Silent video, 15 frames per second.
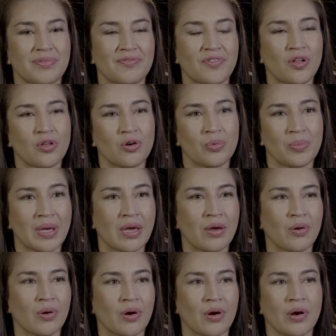been following
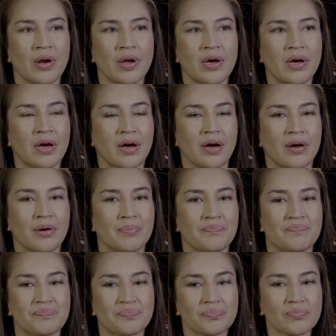me or
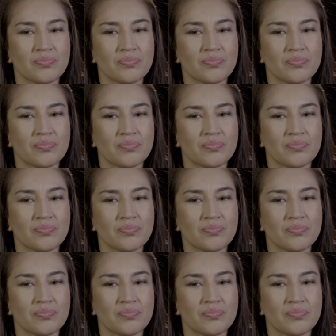um,